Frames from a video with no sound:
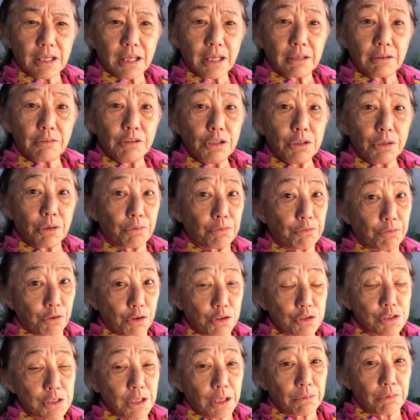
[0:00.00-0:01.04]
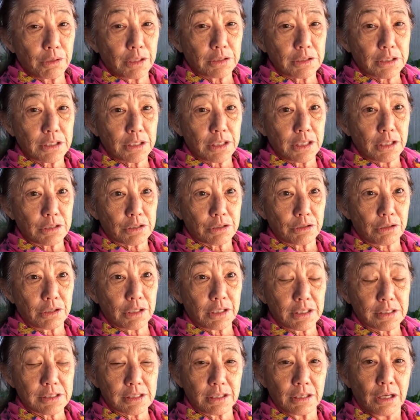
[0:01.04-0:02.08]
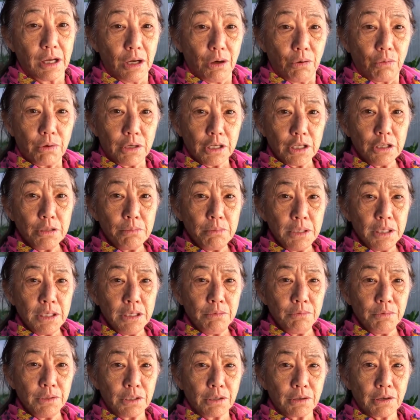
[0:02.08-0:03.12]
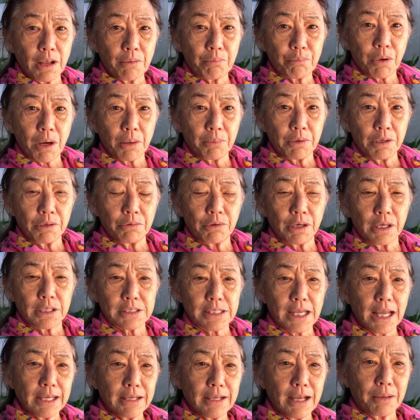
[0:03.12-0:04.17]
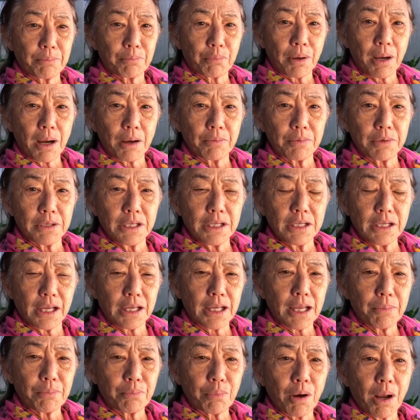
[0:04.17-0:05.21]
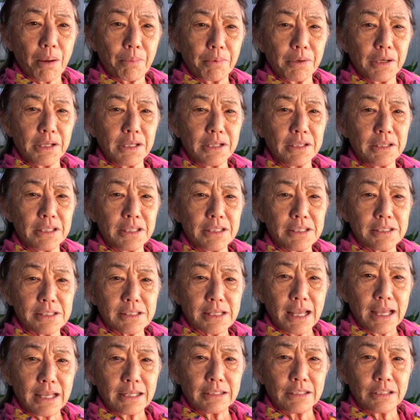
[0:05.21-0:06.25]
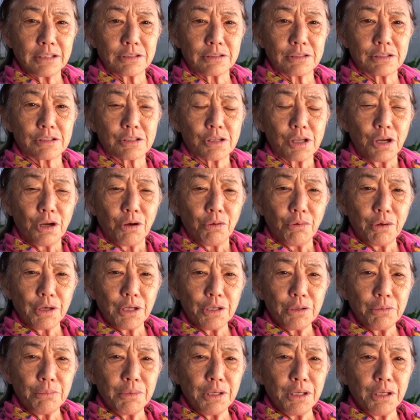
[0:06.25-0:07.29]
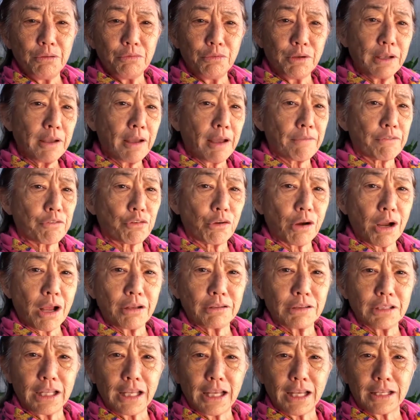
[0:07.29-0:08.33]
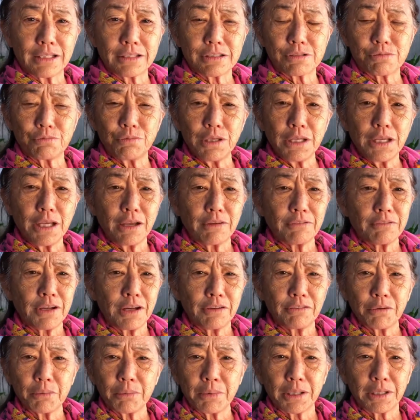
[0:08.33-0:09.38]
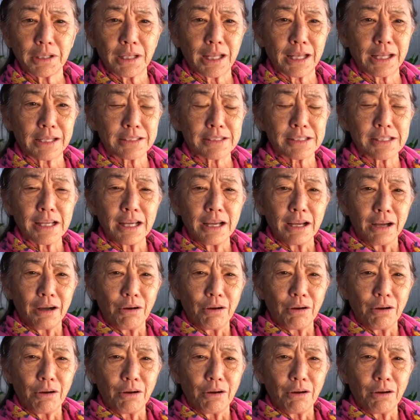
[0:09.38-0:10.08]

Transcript: And first I went to the attorney, I said, what do you mean we don't have property rights? I got property in these sand dunes. What do you mean? We have crown lands, we have government lands.